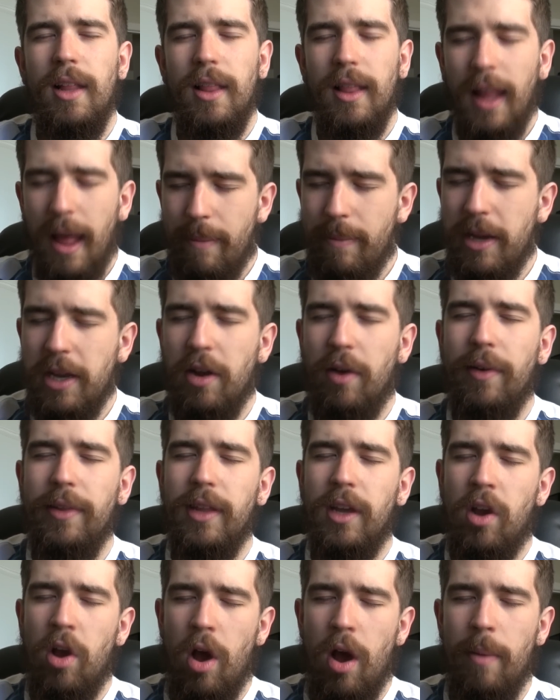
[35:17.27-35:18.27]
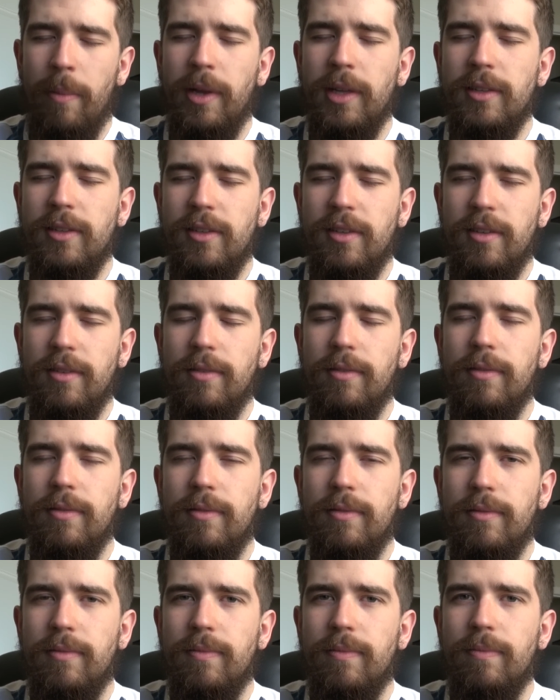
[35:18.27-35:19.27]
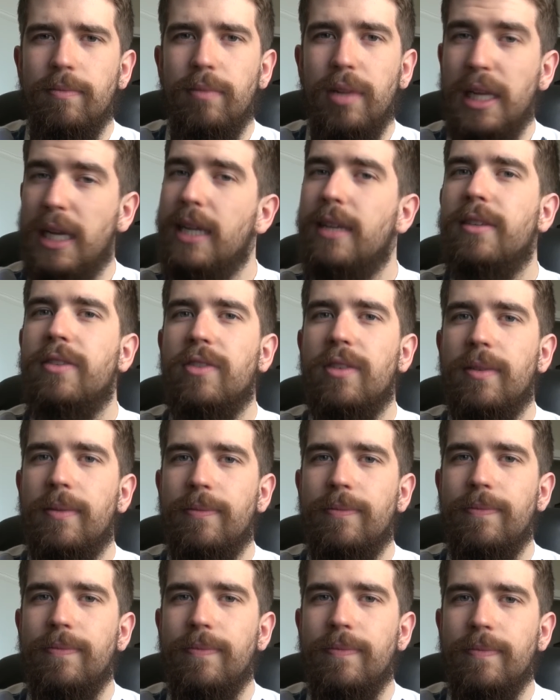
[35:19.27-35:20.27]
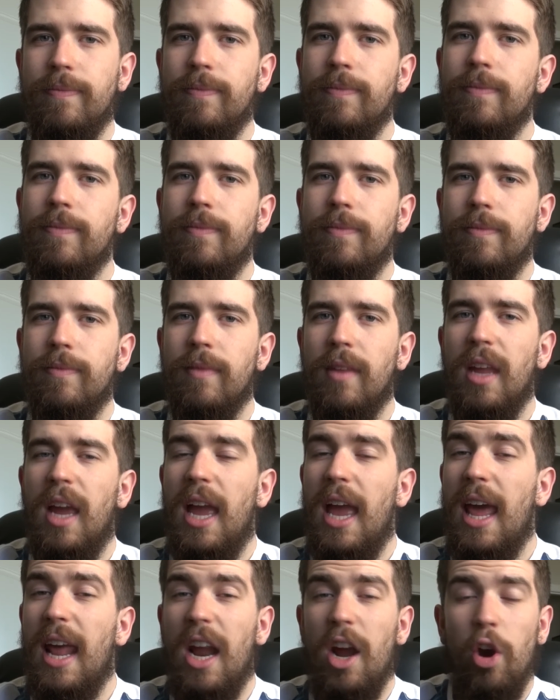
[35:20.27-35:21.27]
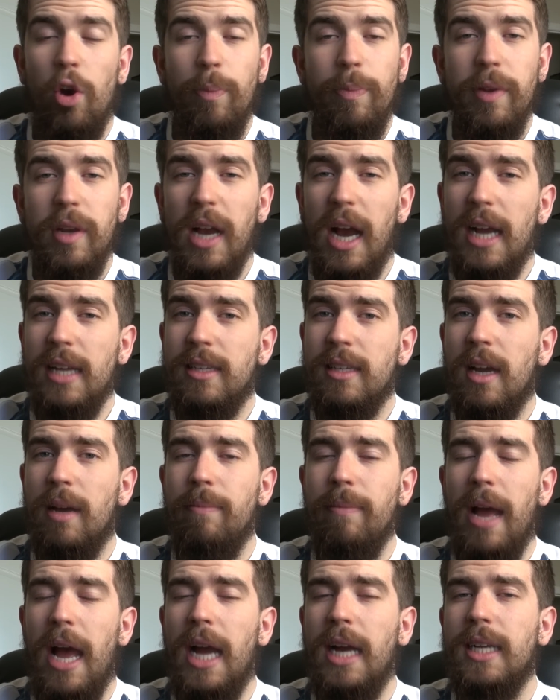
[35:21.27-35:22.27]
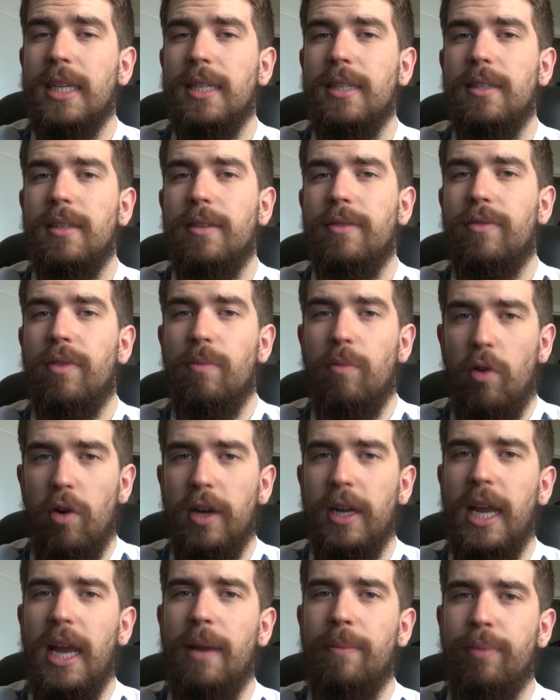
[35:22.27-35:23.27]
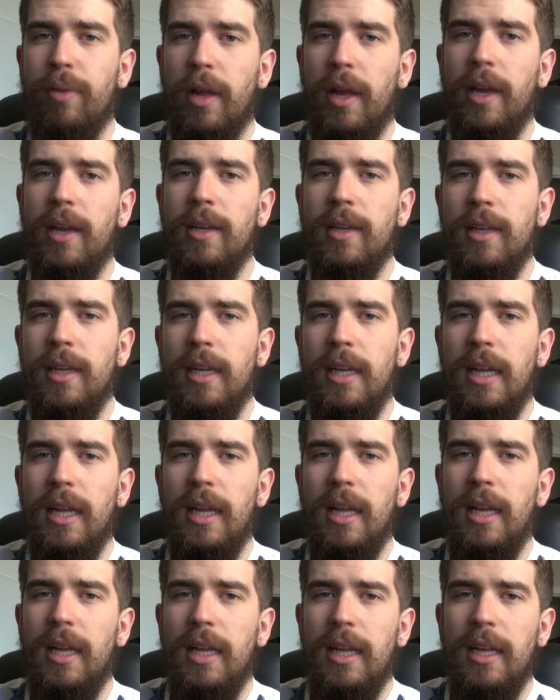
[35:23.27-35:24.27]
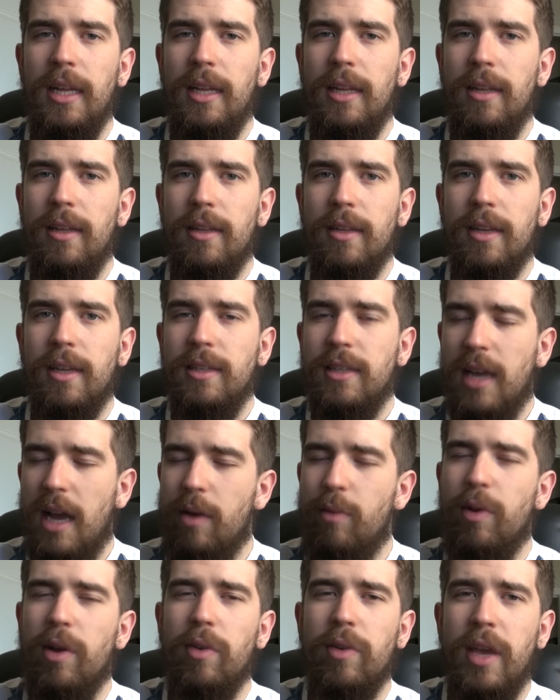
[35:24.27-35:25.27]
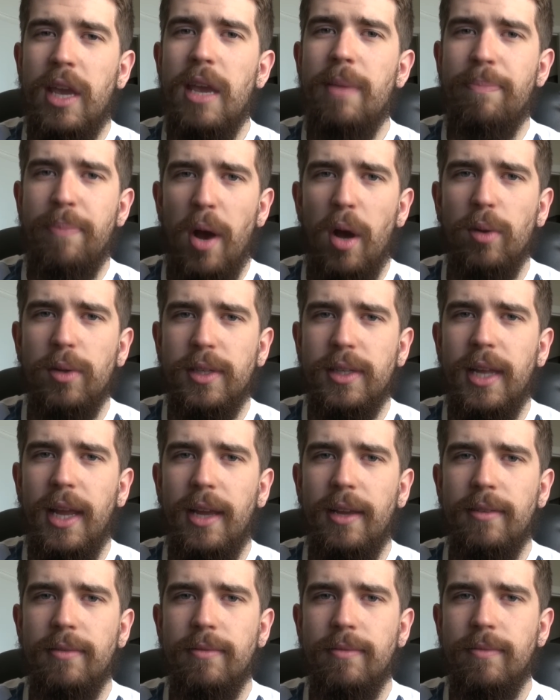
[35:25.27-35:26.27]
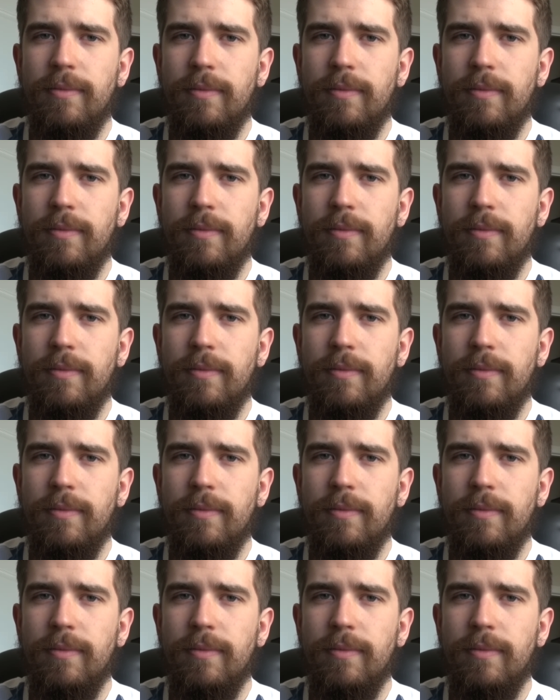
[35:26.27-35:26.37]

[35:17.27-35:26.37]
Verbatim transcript: Let me know in the comments, please. And I hope you guys come back for more gameplay, because I will keep posting.